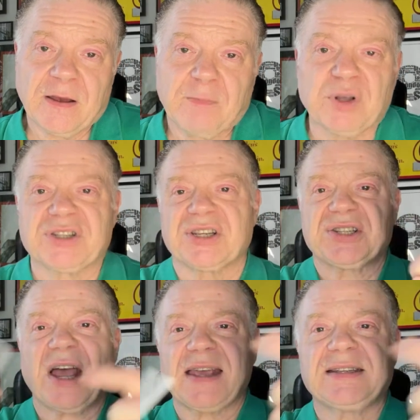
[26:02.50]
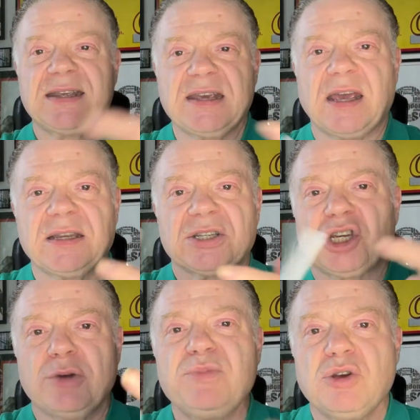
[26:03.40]
But society and
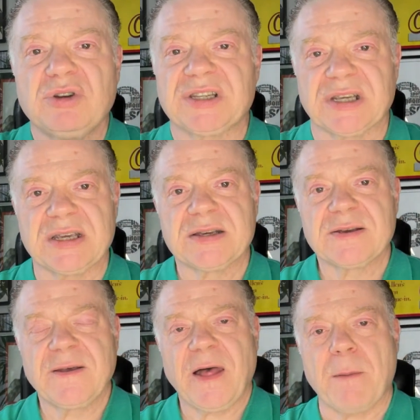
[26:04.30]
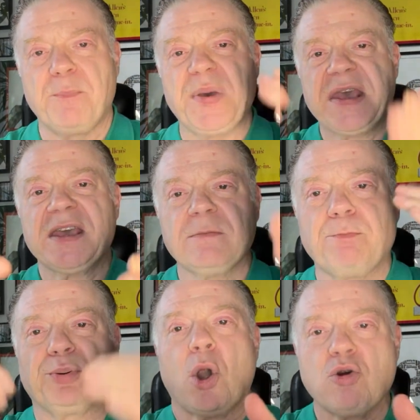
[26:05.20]
community are being
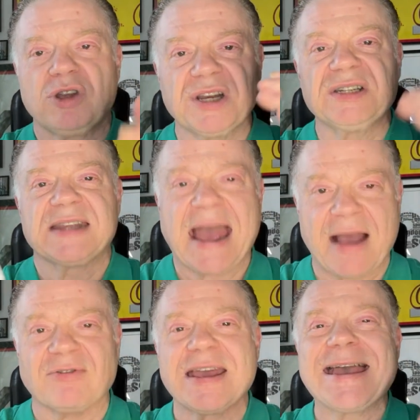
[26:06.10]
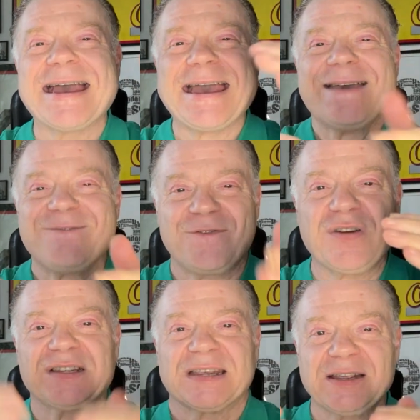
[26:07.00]
broken down
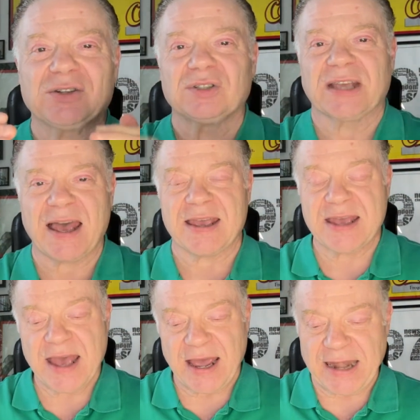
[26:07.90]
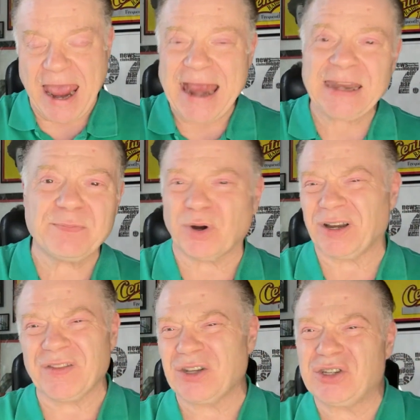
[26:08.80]
every single day. And
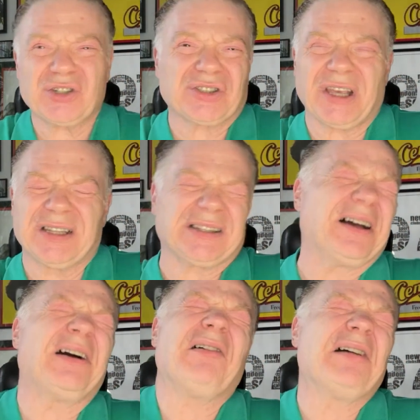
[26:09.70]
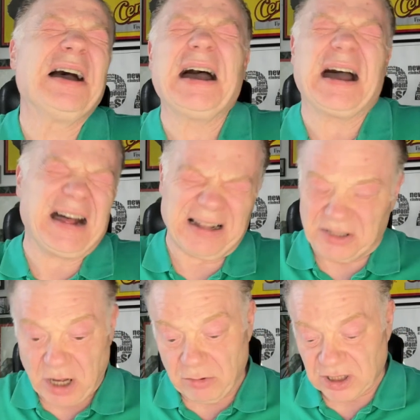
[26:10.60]
anybody that just thinks, oh, I'll
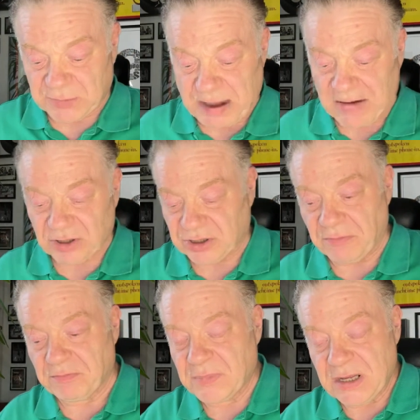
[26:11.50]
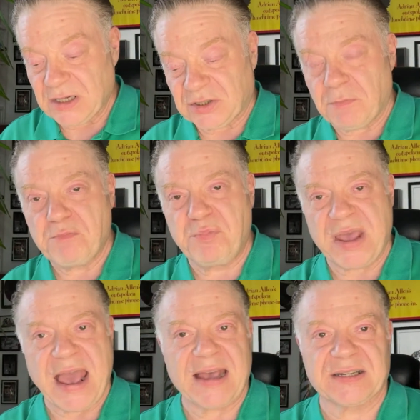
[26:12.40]
go and spout some
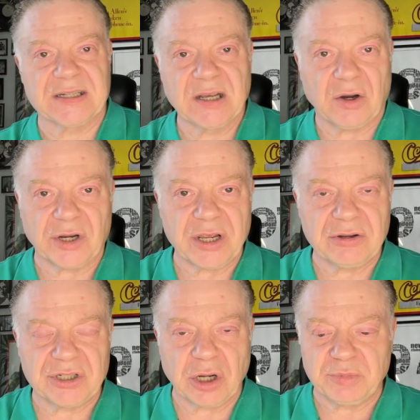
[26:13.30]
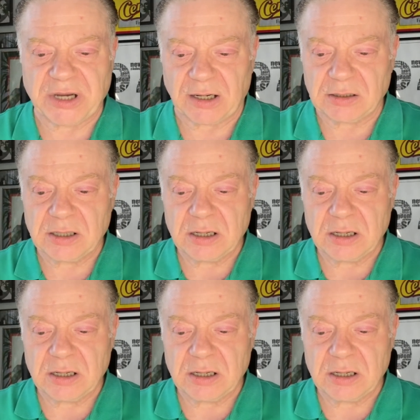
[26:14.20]
BS on a YouTube channel